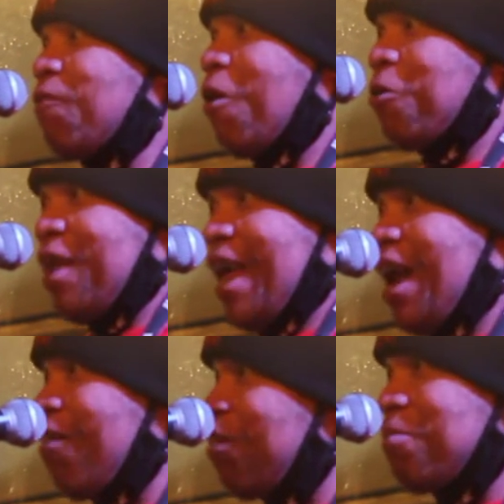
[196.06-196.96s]
you followed
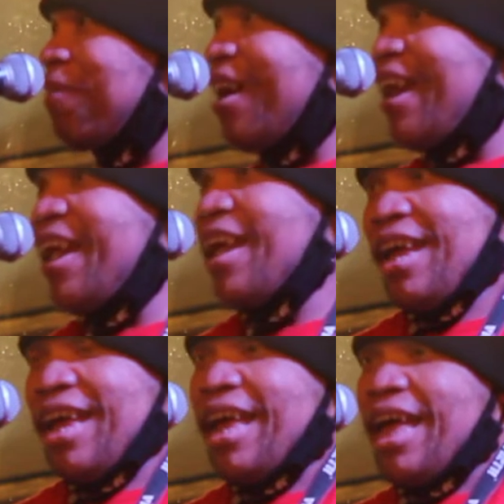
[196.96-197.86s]
everybody.
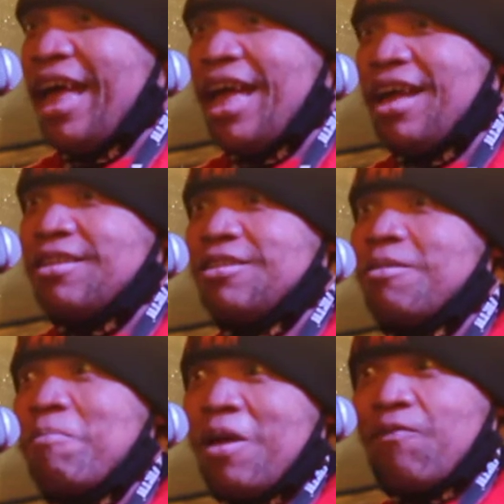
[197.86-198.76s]
And
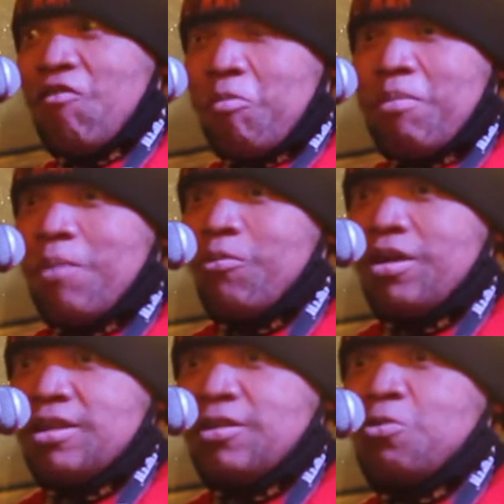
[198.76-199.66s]
some of my favorite
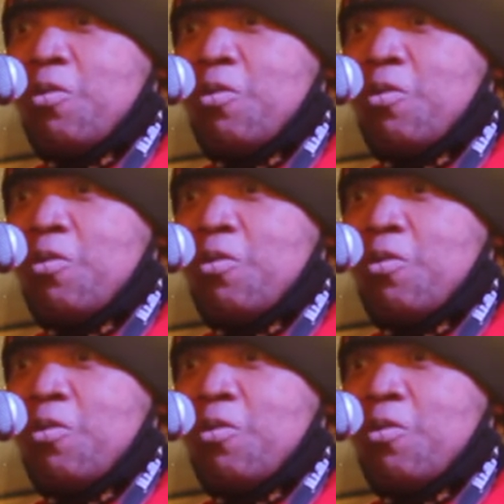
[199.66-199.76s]
memories